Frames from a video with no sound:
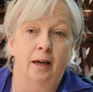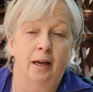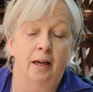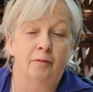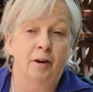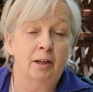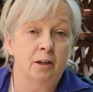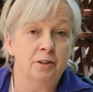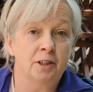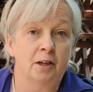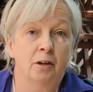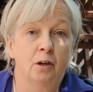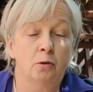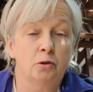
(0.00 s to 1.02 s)
If I cut
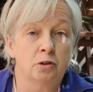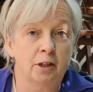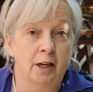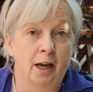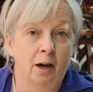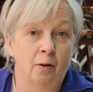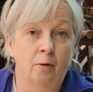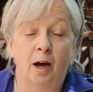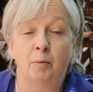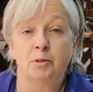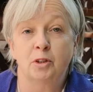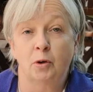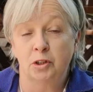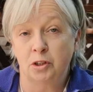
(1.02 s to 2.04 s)
down an oak tree now and
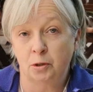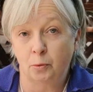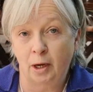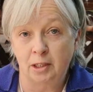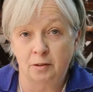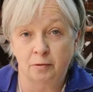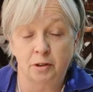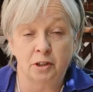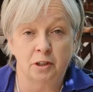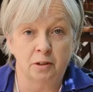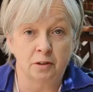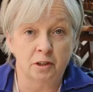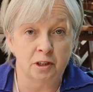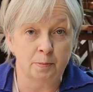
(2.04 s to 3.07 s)
was going to wait for
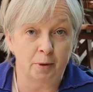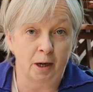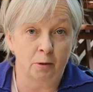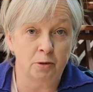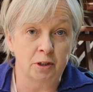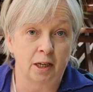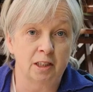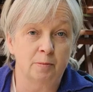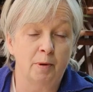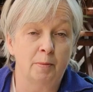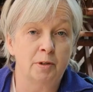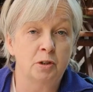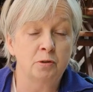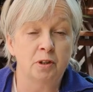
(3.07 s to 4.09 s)
it to sprout and to be able
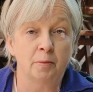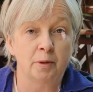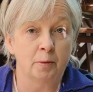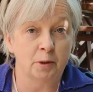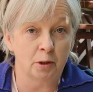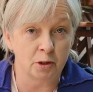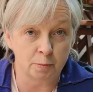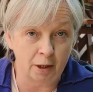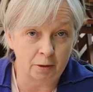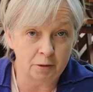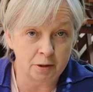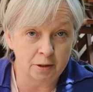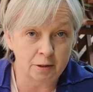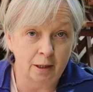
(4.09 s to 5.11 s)
to do something with those
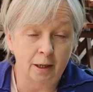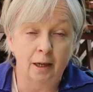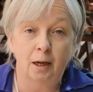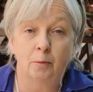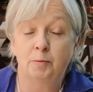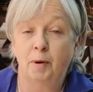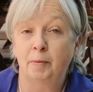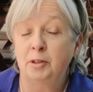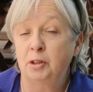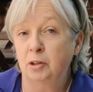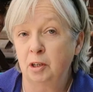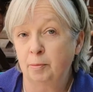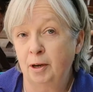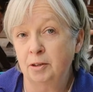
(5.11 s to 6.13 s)
sprouts, we're probably
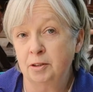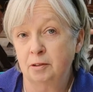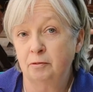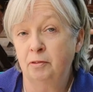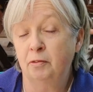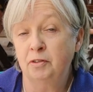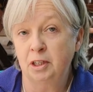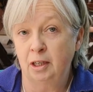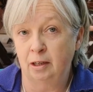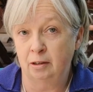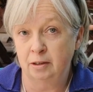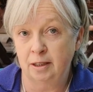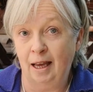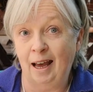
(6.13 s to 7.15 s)
talking about 50
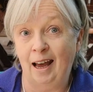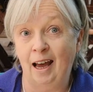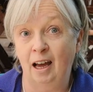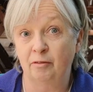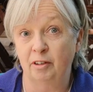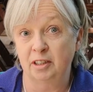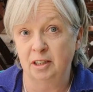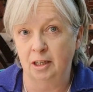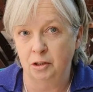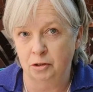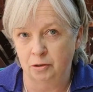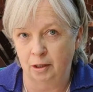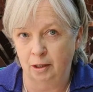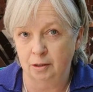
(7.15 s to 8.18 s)
years, half a
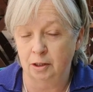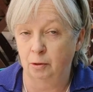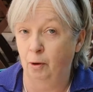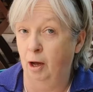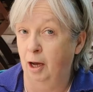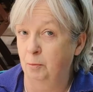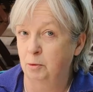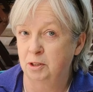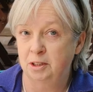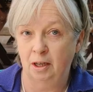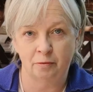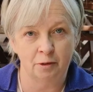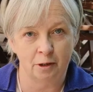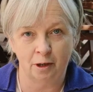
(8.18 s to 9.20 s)
century. So I would
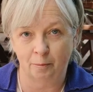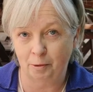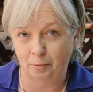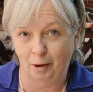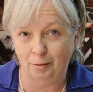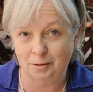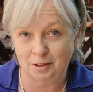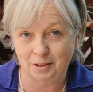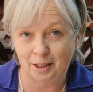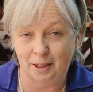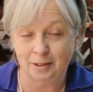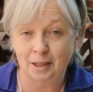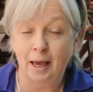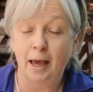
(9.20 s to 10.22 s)
definitely not be around to see
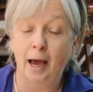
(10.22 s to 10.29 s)
it.